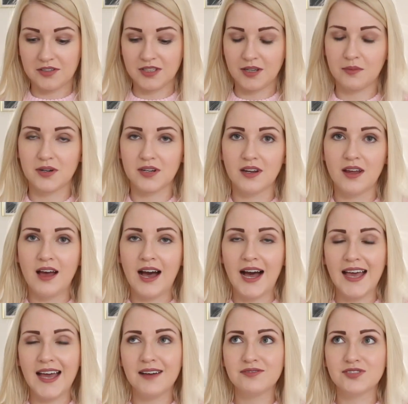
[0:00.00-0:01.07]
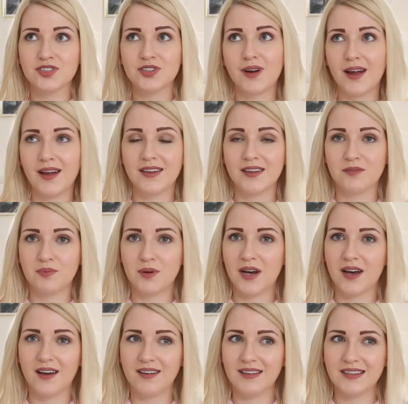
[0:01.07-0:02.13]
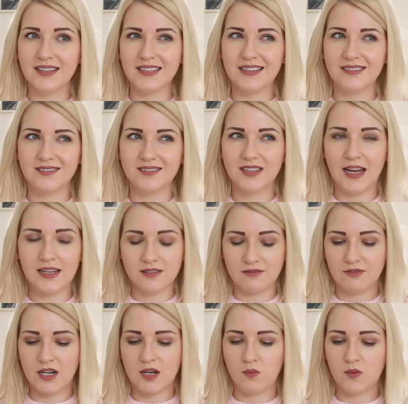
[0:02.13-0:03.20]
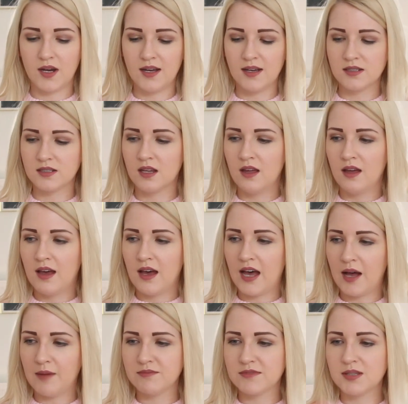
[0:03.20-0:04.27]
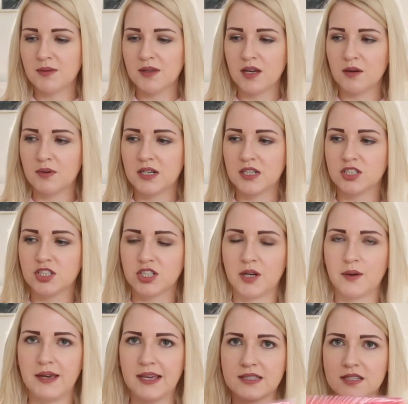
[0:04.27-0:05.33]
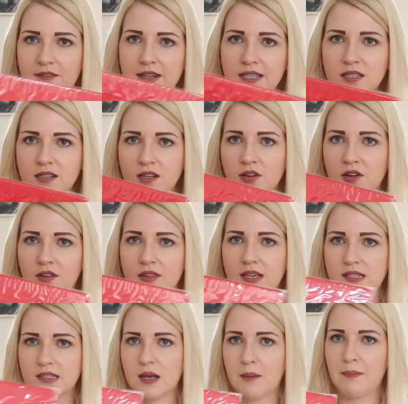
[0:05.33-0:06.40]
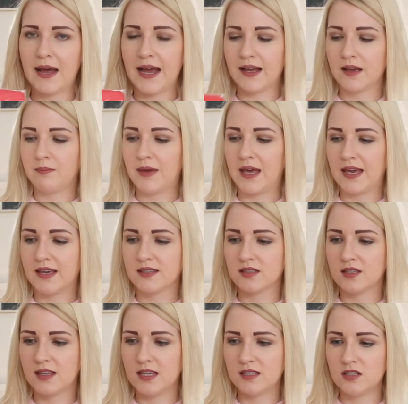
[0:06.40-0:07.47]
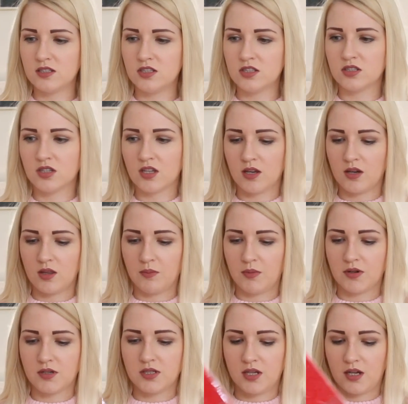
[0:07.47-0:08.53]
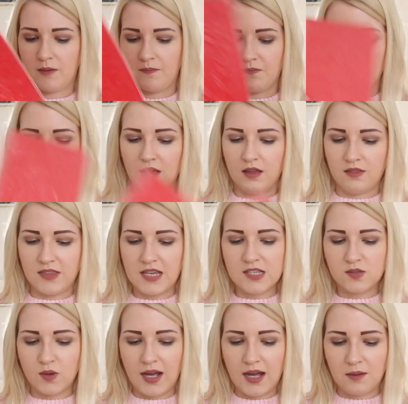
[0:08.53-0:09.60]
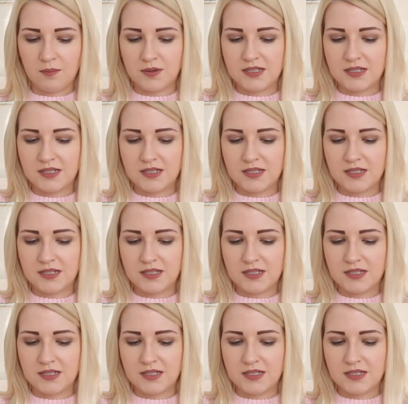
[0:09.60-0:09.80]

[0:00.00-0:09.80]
because I have tried, but it hasn't really worked. Something I wanted to show is I recently got this bag base. So this is just to go at the bottom. This will help